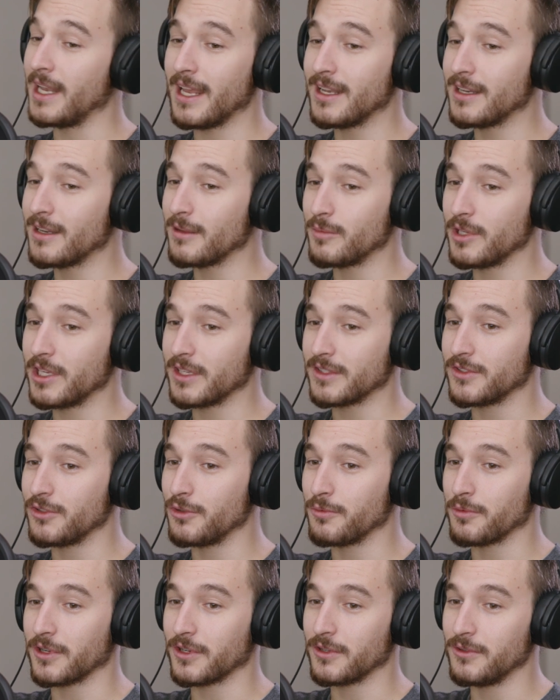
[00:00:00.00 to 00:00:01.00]
ended up being
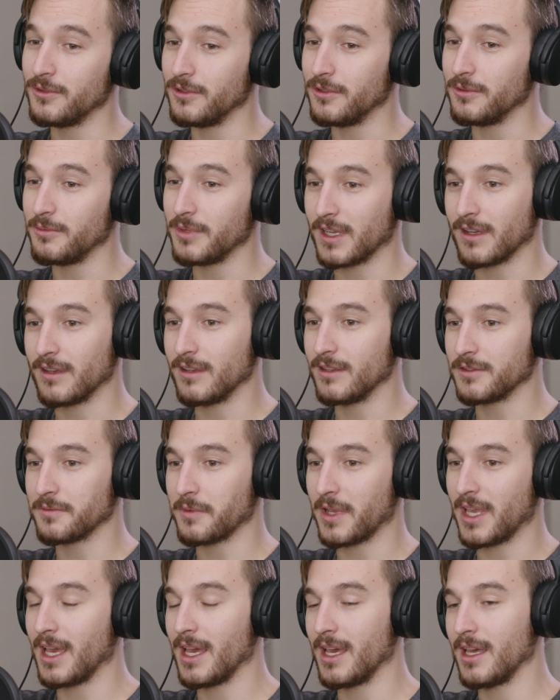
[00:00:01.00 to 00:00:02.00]
super cool because
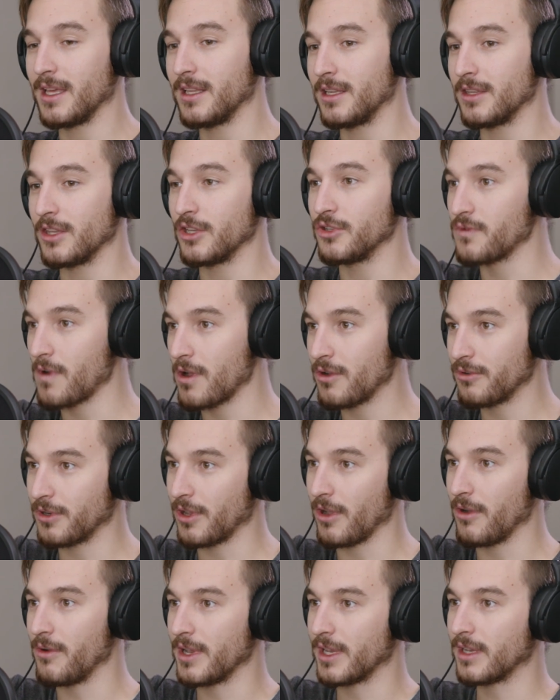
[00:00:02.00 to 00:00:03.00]
we had the
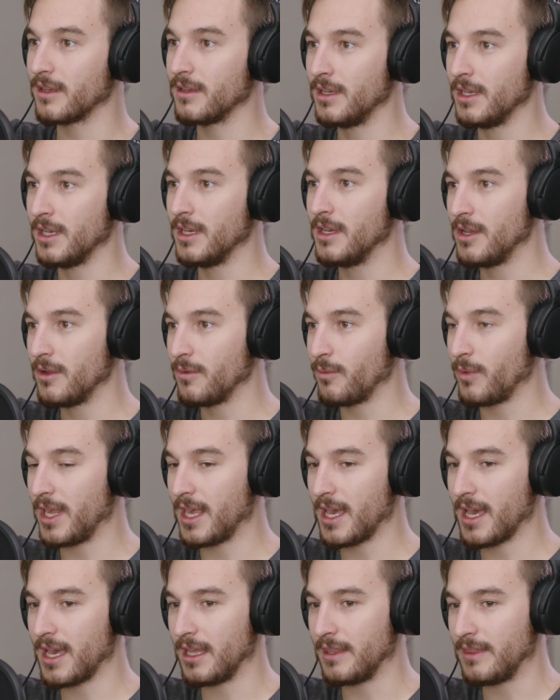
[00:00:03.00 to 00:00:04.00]
drone going.
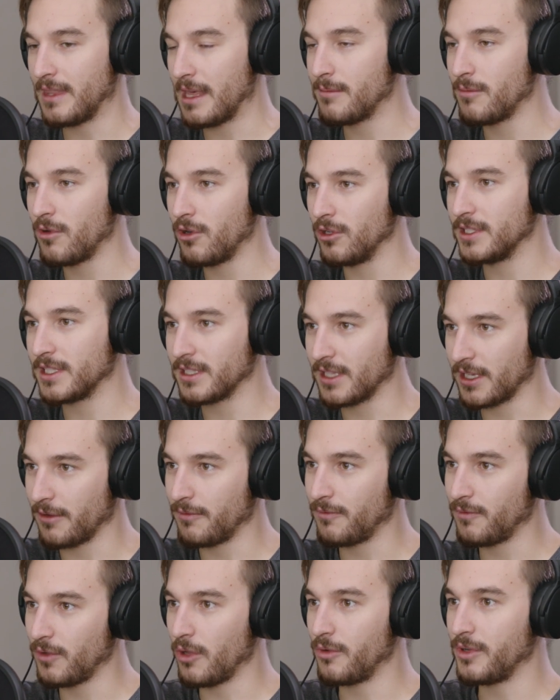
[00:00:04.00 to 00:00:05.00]
We had them holding like
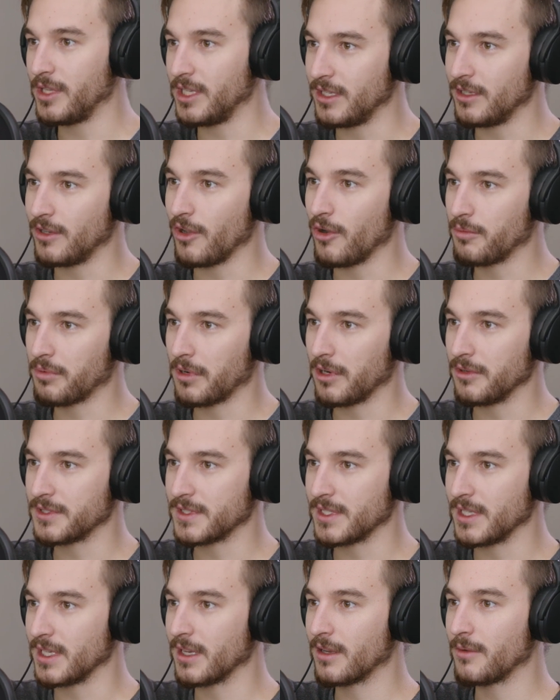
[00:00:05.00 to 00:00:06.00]
a floaty GoPro
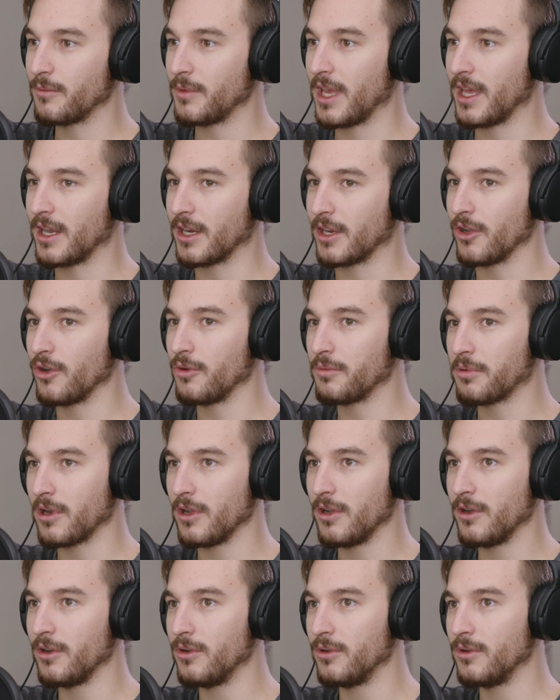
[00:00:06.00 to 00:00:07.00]
stick. We had a
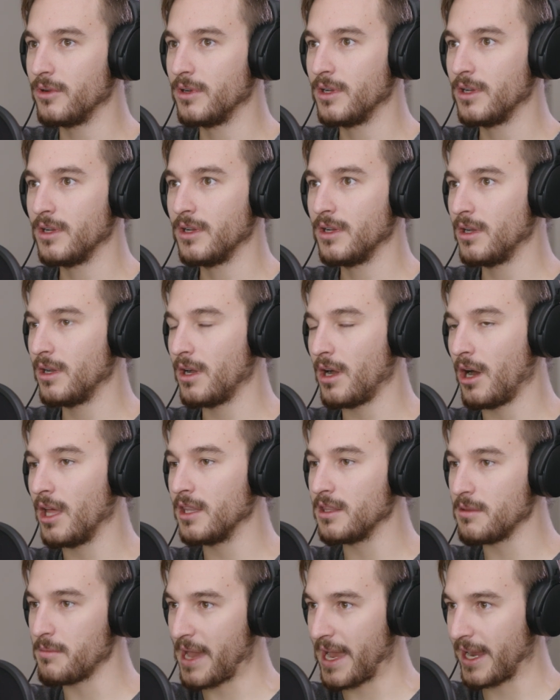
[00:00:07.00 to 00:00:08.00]
GoPro
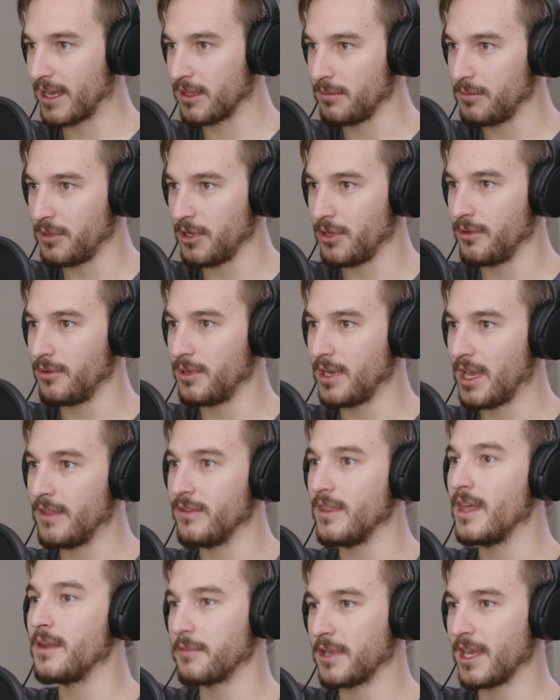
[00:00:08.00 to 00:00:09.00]
on the back of the boat,
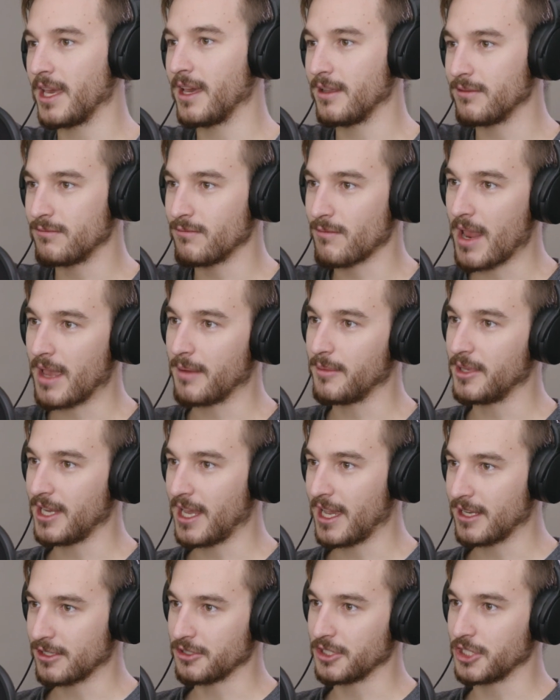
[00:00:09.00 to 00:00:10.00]
and then we had
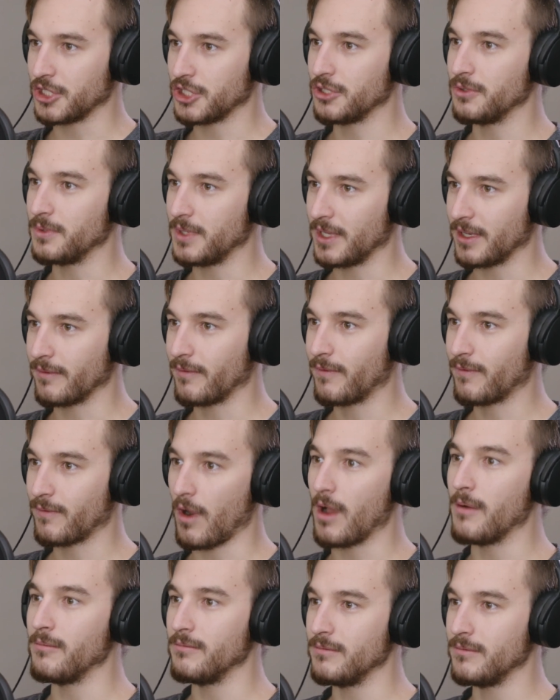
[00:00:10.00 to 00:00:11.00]
Ramit actually shooting
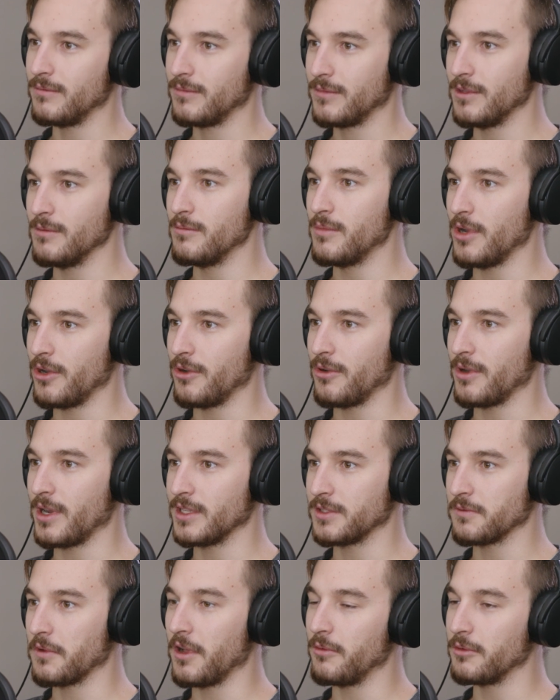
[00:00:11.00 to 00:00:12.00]
from the boat
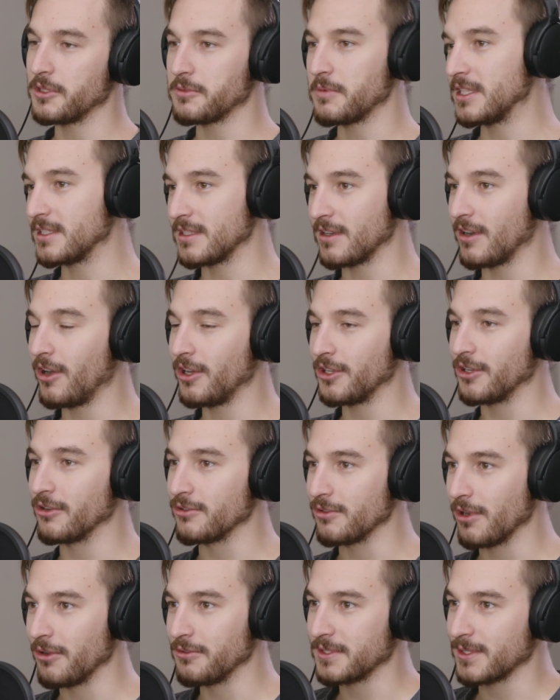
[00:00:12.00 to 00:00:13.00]
as well, which means in all
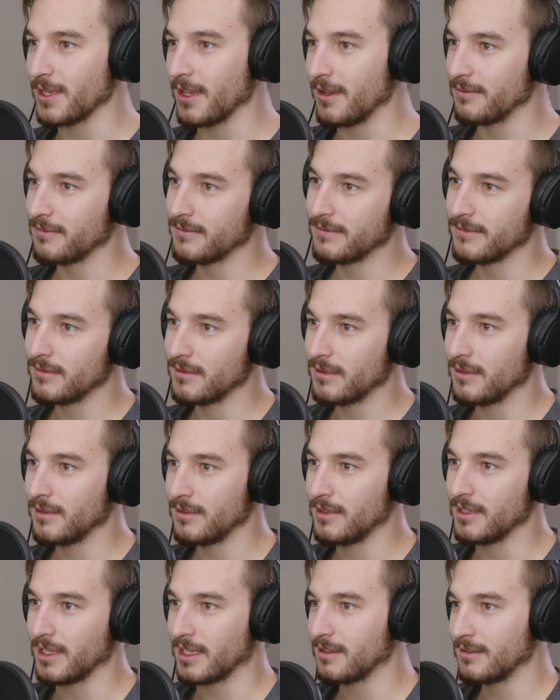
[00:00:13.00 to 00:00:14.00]
your drone stuff,
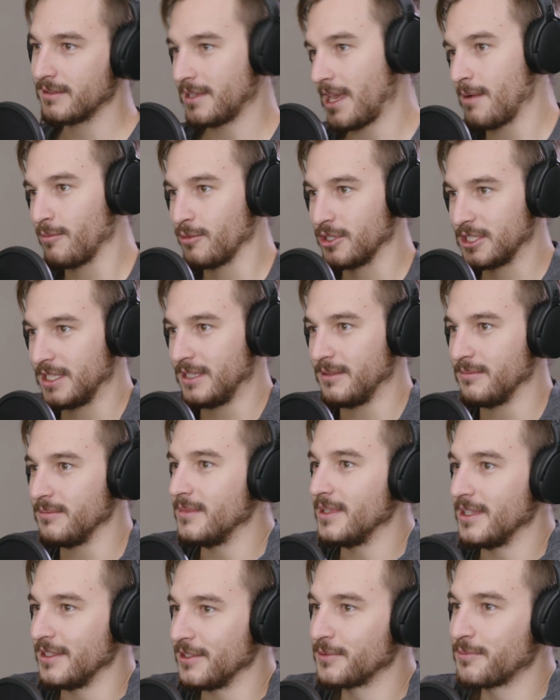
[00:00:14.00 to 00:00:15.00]
the camera
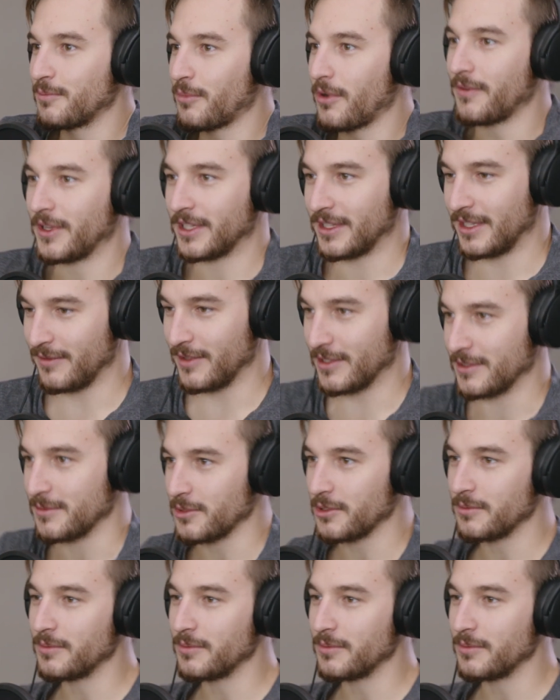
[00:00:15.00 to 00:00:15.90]
team is perfectly visible,